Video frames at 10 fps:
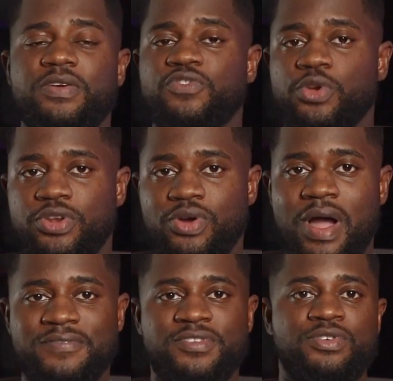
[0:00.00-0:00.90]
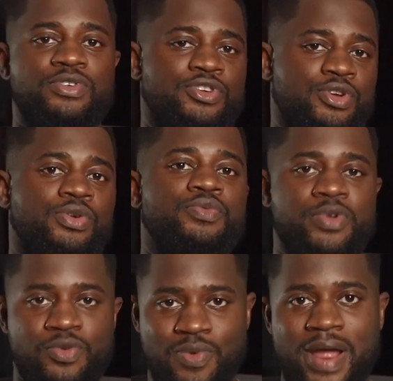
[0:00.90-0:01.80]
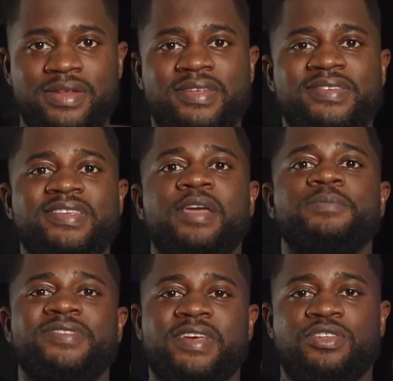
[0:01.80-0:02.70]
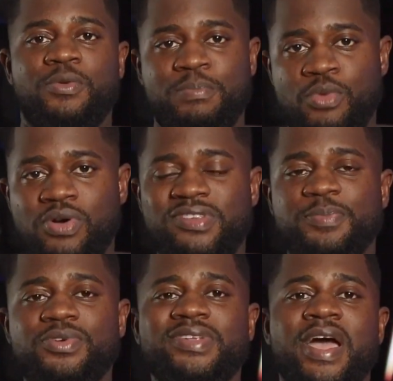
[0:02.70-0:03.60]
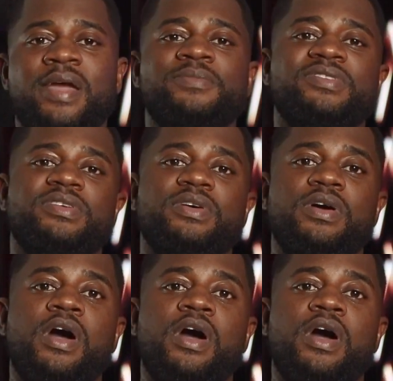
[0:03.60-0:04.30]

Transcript: so you don't have to, rewrite the same setup multiple times,